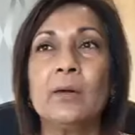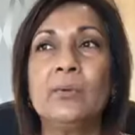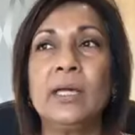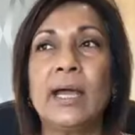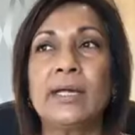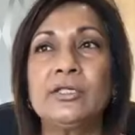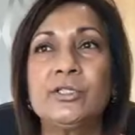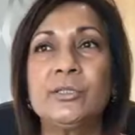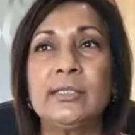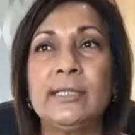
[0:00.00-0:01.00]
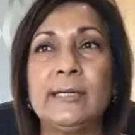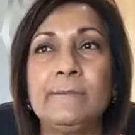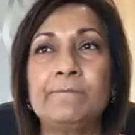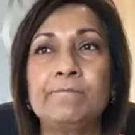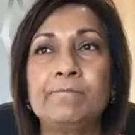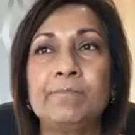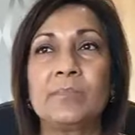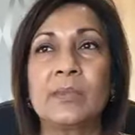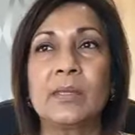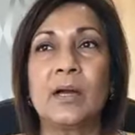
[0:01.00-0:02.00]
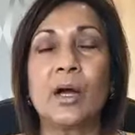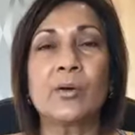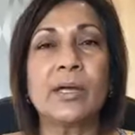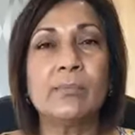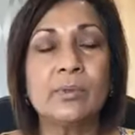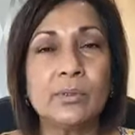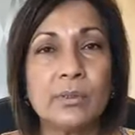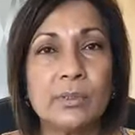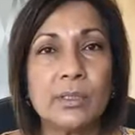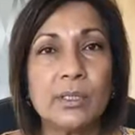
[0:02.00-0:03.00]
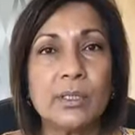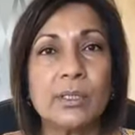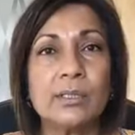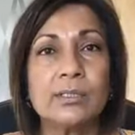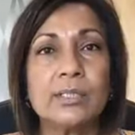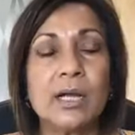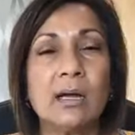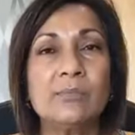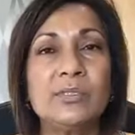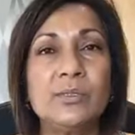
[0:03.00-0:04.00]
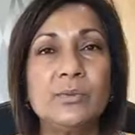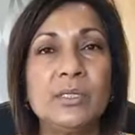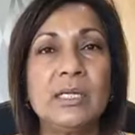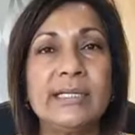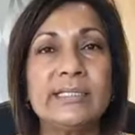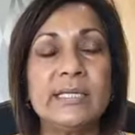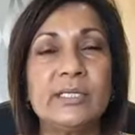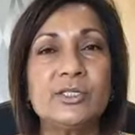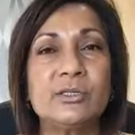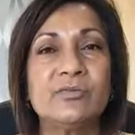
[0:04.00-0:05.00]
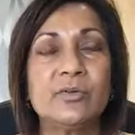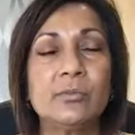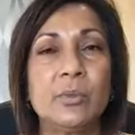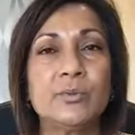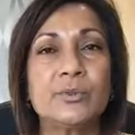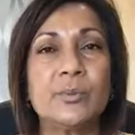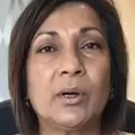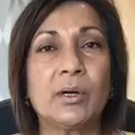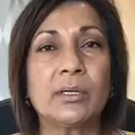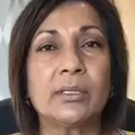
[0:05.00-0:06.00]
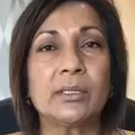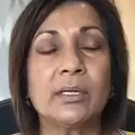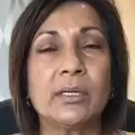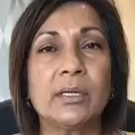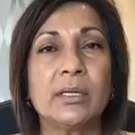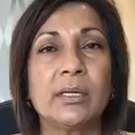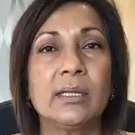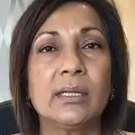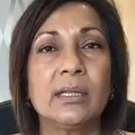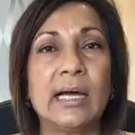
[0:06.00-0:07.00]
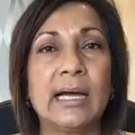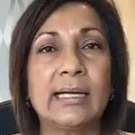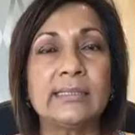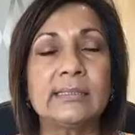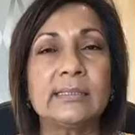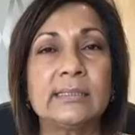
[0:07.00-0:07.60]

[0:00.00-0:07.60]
we actually are able to come to the realization, for the most part, that